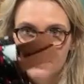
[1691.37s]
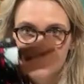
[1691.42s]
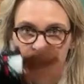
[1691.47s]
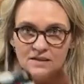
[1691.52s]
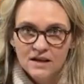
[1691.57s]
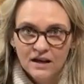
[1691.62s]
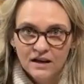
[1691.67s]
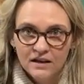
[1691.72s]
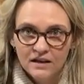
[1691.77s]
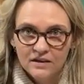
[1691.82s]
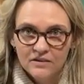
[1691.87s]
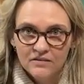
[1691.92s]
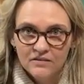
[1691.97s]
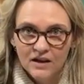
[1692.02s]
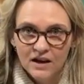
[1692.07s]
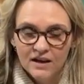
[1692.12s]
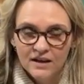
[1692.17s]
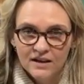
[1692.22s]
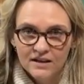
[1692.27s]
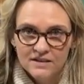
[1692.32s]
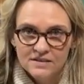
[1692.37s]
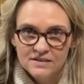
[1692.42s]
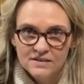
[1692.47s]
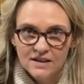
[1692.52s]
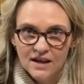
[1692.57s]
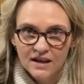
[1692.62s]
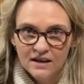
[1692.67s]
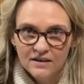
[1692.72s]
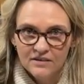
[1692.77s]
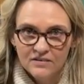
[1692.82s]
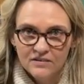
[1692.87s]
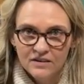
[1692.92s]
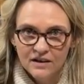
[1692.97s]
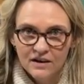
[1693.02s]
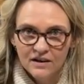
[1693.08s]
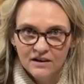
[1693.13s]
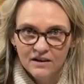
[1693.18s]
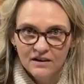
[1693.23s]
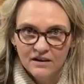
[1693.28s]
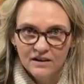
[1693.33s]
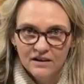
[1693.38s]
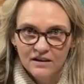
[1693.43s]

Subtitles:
tuck it right inside of there.